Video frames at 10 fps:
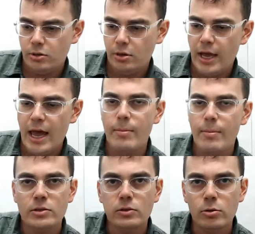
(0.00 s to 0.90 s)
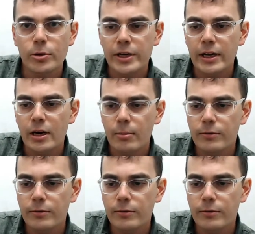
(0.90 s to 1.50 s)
Hetman's lubricant number